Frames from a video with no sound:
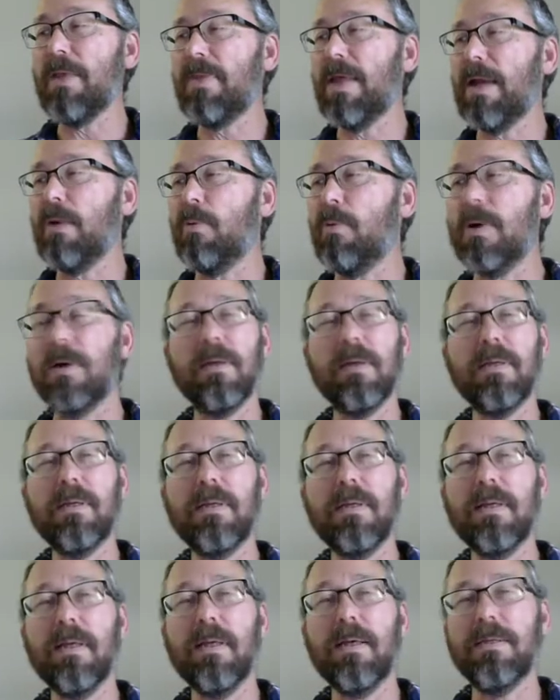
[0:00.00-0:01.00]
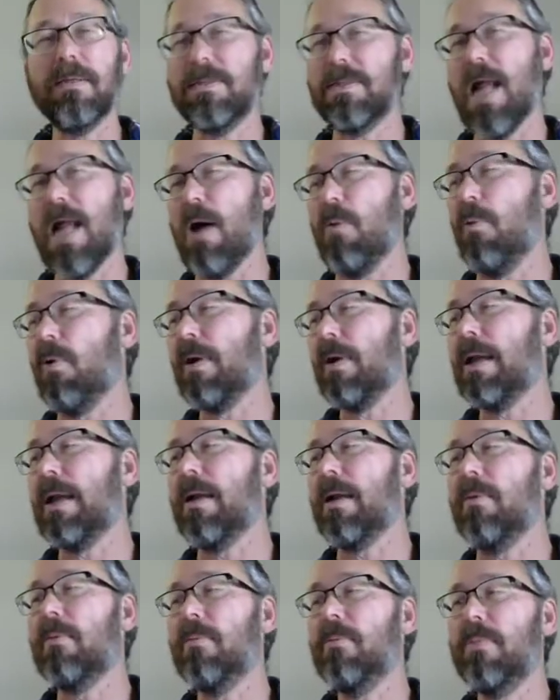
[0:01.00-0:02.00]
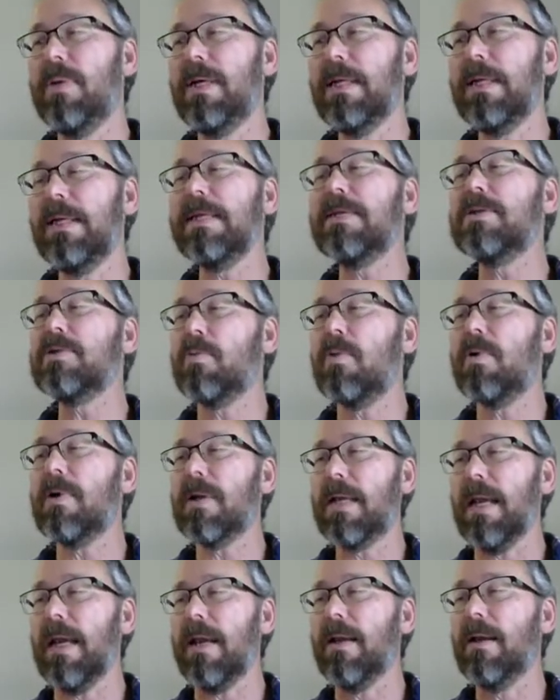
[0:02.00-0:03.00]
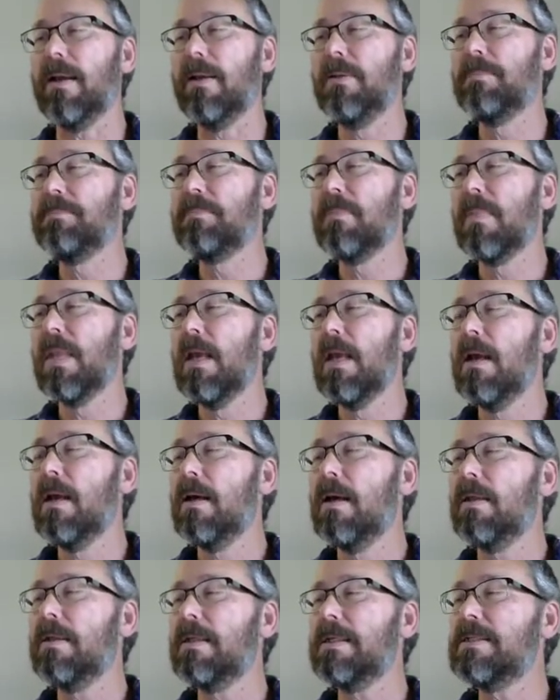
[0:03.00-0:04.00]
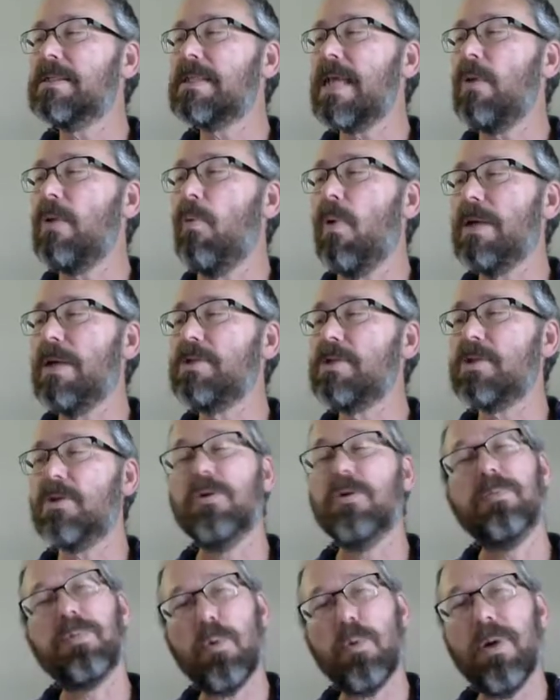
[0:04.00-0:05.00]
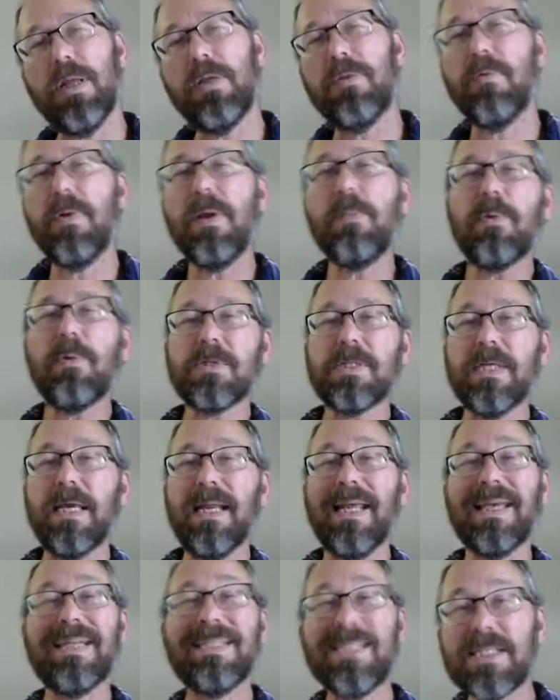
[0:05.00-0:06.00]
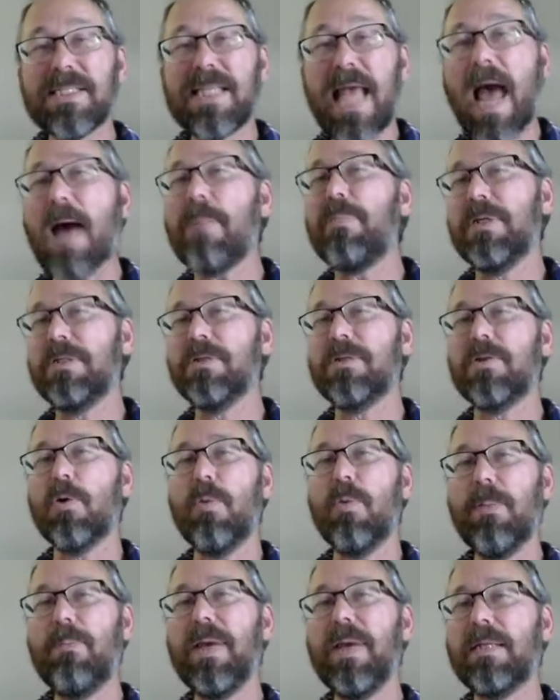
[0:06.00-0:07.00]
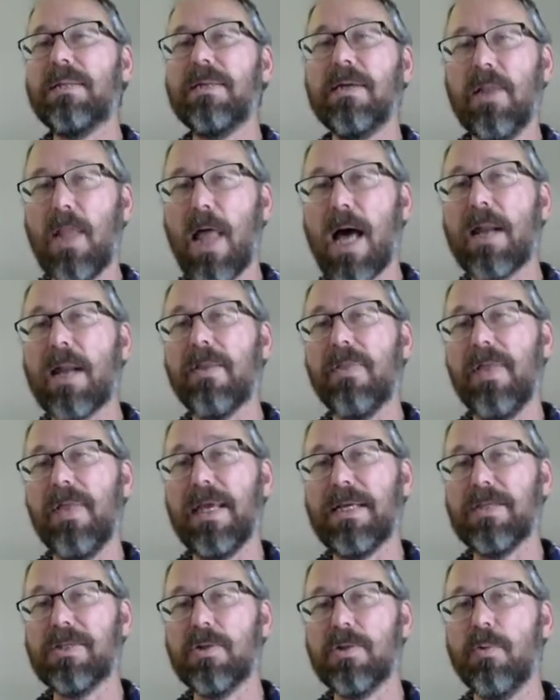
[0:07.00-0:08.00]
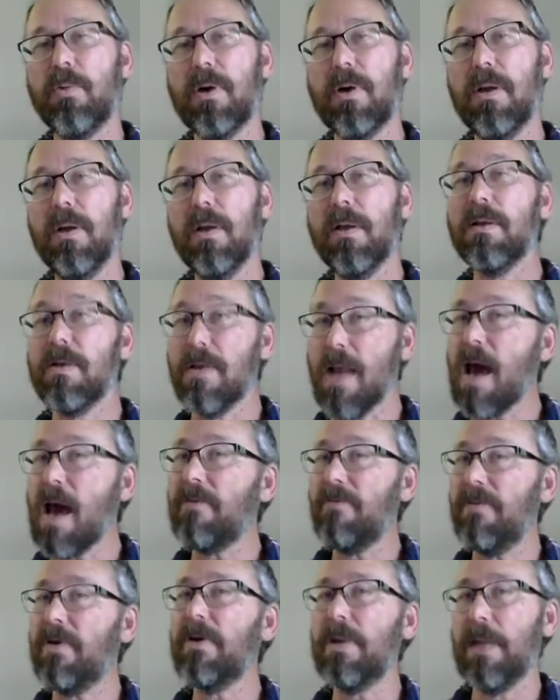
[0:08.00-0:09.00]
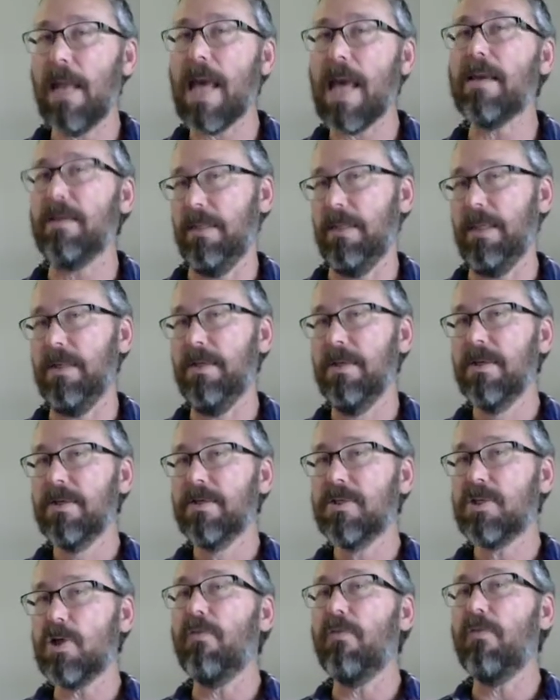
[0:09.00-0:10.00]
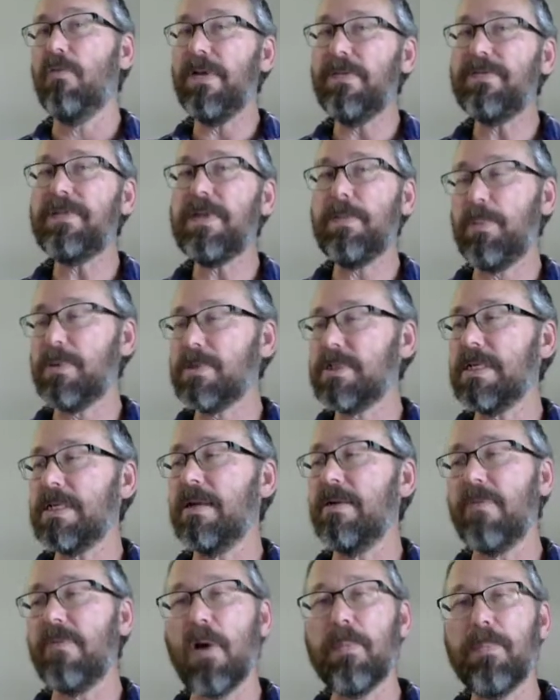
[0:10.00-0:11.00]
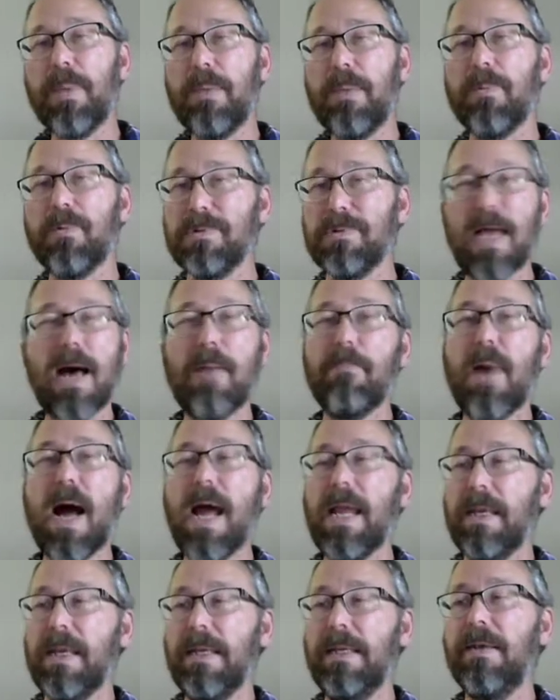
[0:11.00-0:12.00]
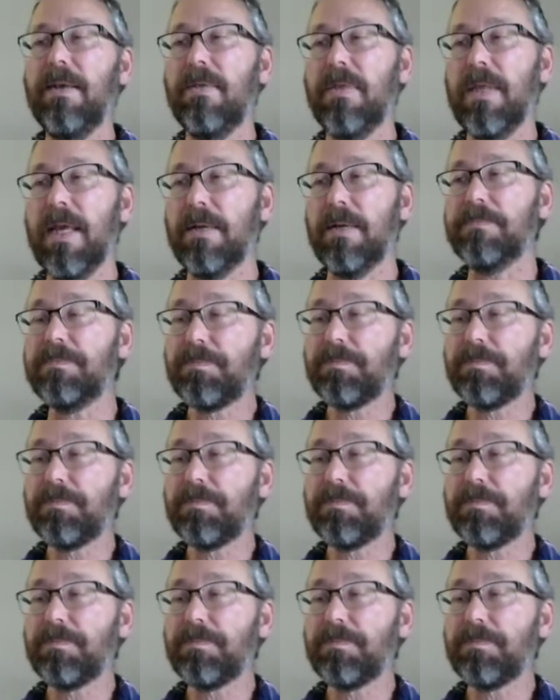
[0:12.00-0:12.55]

think, well, it's not working, but it is working. Let's say 1 scoop, 23%. It just happened that we picked a lot of things that were not very likely. So 50% of our people not buying anything,